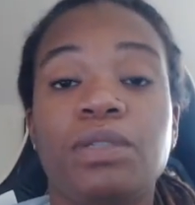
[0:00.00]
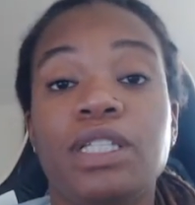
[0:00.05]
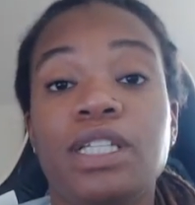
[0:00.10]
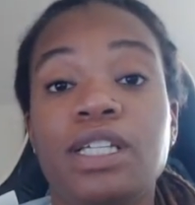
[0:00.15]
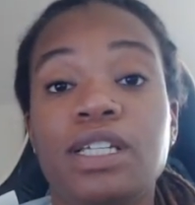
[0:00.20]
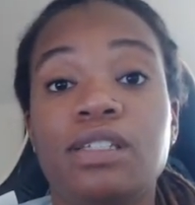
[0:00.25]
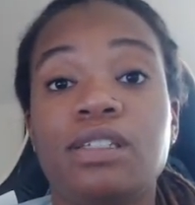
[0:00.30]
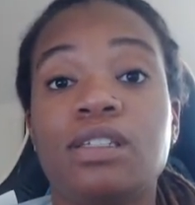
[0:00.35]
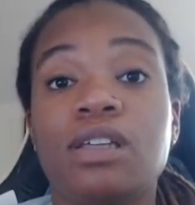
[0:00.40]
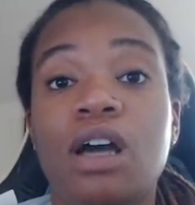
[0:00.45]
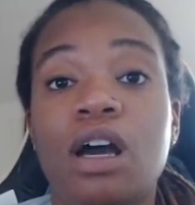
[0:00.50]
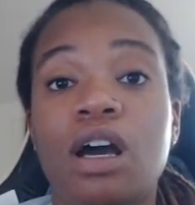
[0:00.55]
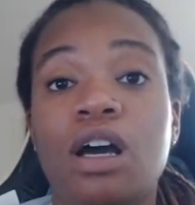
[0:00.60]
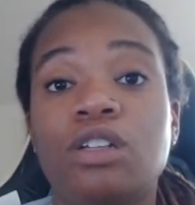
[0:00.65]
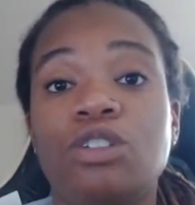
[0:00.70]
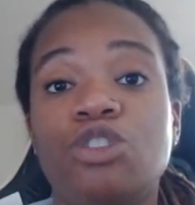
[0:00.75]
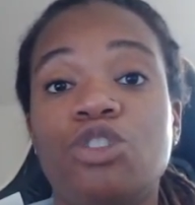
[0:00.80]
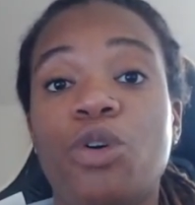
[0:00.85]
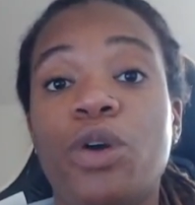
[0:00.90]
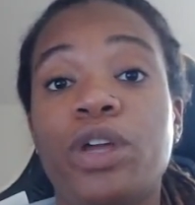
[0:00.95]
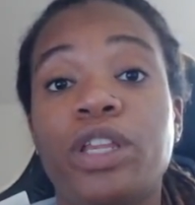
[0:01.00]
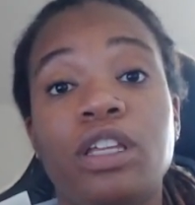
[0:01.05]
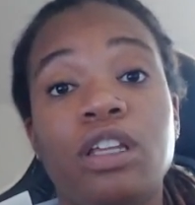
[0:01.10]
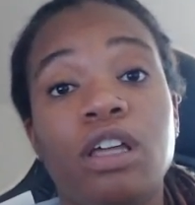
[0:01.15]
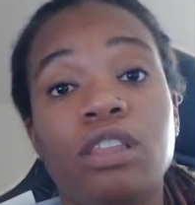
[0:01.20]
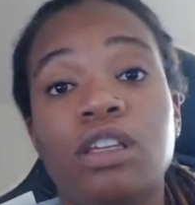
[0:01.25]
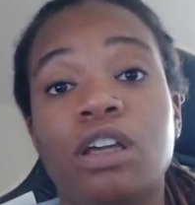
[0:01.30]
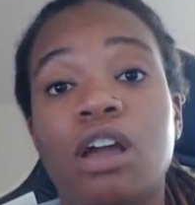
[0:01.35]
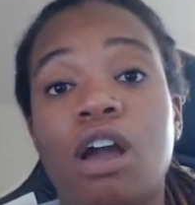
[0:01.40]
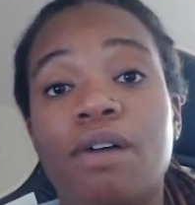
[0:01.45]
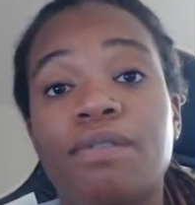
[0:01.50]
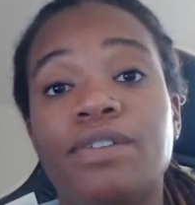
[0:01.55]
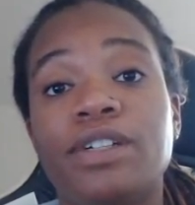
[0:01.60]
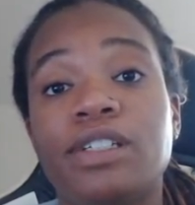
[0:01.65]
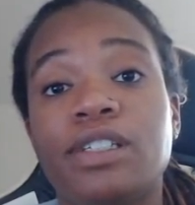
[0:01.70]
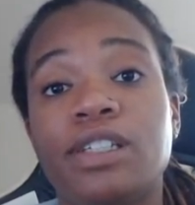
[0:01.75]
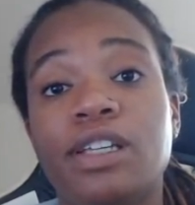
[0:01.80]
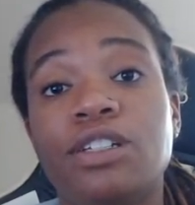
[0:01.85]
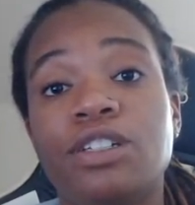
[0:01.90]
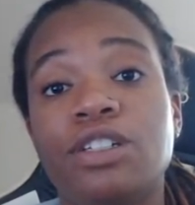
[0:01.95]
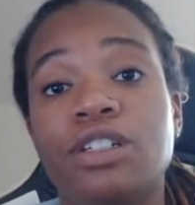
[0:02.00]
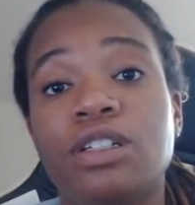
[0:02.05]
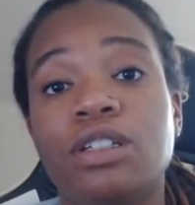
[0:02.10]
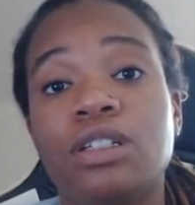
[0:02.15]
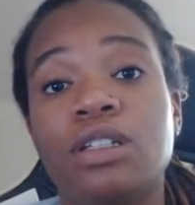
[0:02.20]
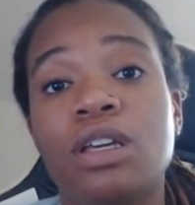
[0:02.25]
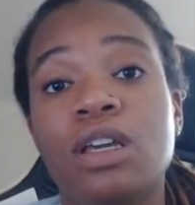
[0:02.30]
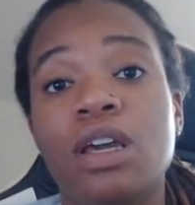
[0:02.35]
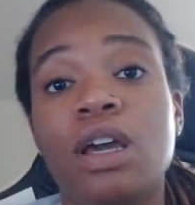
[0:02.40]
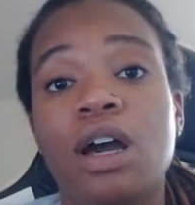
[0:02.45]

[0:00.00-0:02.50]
Please join in on the conversation